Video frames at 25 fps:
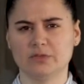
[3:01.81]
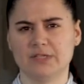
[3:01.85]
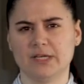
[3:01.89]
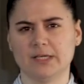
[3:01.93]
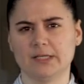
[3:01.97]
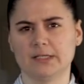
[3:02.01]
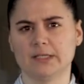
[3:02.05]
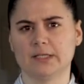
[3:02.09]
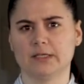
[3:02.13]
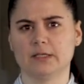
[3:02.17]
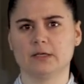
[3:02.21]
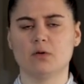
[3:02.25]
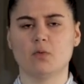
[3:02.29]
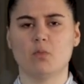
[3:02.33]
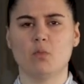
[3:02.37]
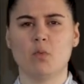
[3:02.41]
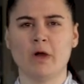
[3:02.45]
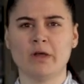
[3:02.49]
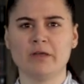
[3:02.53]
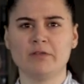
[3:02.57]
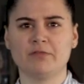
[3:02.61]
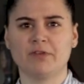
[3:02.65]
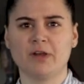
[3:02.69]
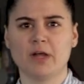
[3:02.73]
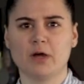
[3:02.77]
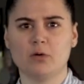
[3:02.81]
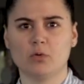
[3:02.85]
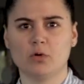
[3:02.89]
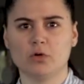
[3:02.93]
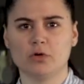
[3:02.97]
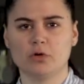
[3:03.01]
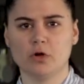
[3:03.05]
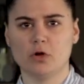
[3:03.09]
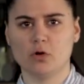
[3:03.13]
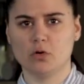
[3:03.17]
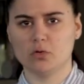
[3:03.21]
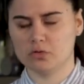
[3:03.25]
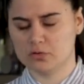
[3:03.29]
delicate white flower
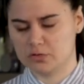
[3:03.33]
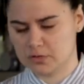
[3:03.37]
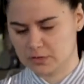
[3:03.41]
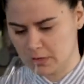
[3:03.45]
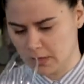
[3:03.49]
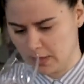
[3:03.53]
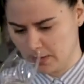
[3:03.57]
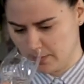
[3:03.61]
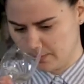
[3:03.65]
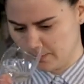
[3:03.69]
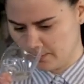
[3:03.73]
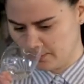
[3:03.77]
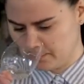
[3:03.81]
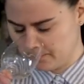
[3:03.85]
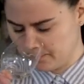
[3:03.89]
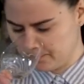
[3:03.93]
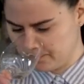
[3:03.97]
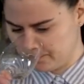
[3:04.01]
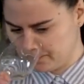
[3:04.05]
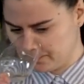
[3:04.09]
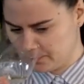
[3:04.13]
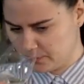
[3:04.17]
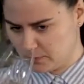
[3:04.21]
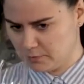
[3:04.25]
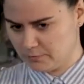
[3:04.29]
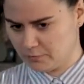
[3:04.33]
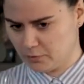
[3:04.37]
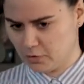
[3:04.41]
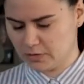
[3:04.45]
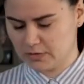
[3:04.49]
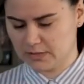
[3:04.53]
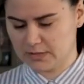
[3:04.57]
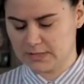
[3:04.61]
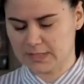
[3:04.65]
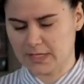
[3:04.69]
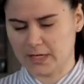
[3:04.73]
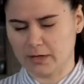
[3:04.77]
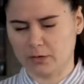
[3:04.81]
notes. You've got
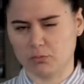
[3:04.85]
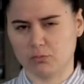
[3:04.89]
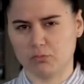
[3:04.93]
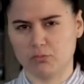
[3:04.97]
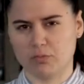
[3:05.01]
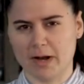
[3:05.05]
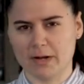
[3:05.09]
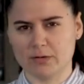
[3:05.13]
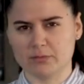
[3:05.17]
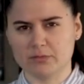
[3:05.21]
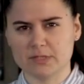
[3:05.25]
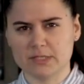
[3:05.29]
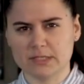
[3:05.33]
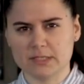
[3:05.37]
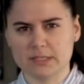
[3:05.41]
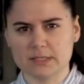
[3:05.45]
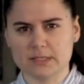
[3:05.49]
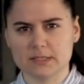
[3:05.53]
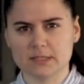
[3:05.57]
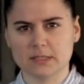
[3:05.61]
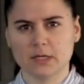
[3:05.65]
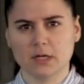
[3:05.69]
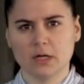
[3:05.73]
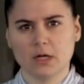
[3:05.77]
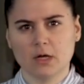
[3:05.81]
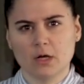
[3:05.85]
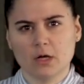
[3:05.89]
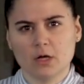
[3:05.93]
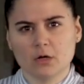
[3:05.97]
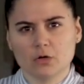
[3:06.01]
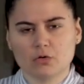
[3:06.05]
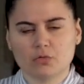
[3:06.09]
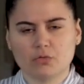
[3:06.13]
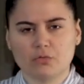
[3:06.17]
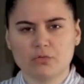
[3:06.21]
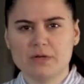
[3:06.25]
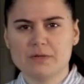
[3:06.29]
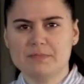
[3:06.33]
this like rounded,
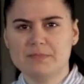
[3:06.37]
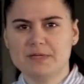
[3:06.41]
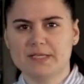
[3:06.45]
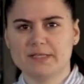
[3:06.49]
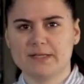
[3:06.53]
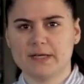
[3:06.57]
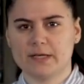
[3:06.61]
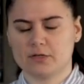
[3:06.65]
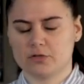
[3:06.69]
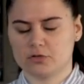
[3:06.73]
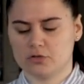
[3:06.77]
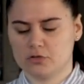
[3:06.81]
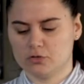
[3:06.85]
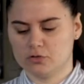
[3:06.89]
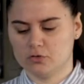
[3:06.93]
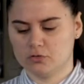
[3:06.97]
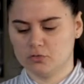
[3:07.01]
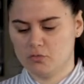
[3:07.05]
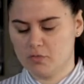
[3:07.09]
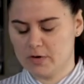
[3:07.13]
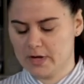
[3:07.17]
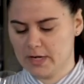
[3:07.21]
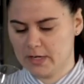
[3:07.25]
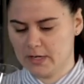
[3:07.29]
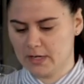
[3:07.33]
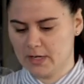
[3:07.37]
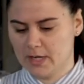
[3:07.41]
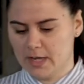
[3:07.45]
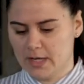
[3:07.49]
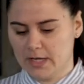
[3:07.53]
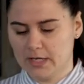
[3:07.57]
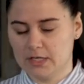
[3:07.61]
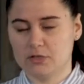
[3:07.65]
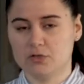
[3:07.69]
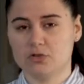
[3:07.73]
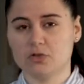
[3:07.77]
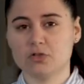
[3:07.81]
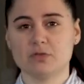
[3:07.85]
creamy texture to it.
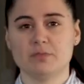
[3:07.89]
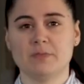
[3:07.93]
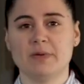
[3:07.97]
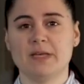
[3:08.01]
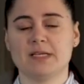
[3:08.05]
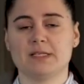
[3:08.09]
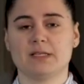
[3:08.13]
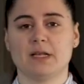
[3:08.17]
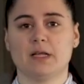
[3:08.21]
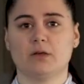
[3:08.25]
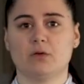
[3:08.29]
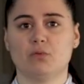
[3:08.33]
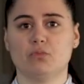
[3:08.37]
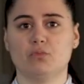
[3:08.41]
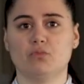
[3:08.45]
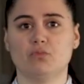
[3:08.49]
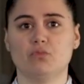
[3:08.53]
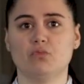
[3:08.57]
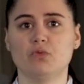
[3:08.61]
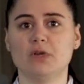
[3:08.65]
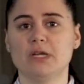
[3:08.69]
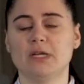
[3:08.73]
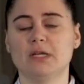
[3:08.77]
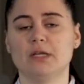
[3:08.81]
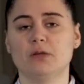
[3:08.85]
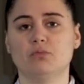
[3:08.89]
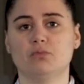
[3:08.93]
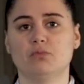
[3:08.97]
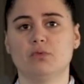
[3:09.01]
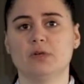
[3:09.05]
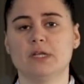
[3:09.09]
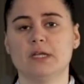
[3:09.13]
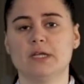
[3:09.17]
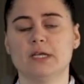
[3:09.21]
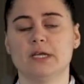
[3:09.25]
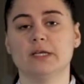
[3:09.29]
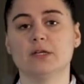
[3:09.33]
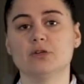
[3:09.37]
It just makes like a really,
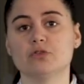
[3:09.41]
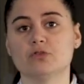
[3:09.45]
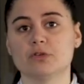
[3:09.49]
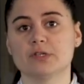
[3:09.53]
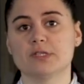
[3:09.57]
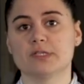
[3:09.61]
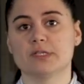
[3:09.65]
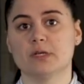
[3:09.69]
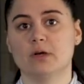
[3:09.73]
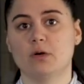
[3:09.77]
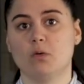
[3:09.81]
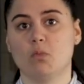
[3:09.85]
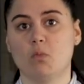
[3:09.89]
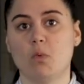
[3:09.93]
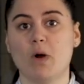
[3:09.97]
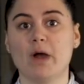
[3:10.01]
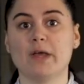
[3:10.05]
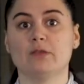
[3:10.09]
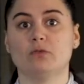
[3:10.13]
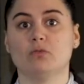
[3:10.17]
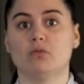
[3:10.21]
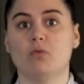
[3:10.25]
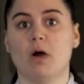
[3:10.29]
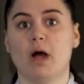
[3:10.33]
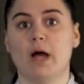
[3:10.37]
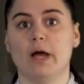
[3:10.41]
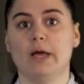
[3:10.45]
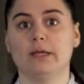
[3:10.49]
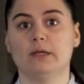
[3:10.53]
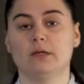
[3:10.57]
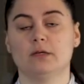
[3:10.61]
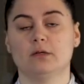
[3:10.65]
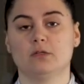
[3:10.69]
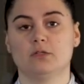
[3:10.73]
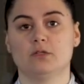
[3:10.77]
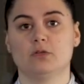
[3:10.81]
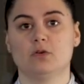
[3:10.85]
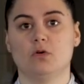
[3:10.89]
really interesting white
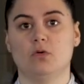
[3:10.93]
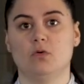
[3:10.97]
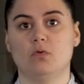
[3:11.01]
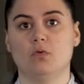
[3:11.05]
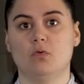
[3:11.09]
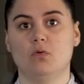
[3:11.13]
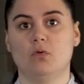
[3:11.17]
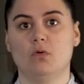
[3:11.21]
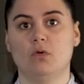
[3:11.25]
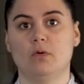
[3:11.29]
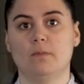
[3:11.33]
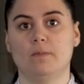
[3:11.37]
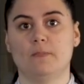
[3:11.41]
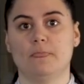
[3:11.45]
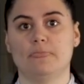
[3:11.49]
wine. So